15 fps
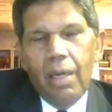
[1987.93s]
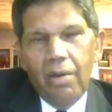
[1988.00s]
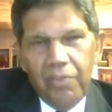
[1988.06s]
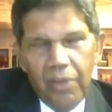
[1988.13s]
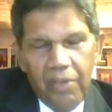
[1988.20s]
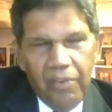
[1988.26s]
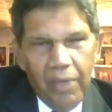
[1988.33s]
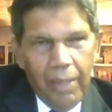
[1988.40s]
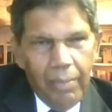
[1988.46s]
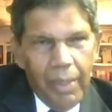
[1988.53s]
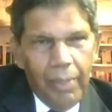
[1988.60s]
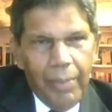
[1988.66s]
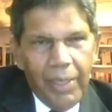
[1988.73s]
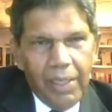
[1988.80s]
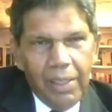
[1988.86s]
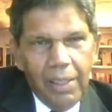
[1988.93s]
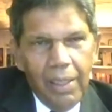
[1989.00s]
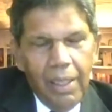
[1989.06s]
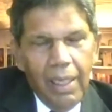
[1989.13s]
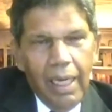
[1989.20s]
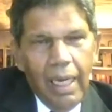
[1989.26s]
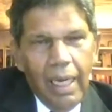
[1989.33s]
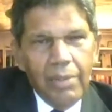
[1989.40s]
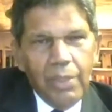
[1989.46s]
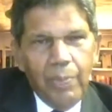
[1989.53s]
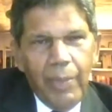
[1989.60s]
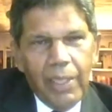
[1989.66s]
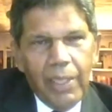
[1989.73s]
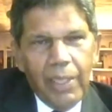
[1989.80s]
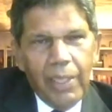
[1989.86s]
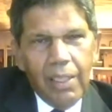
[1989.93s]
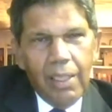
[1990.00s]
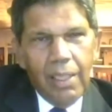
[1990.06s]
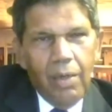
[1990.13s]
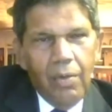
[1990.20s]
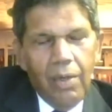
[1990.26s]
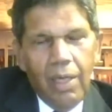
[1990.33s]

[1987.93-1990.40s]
if I may, Peggy, I'm speaking now,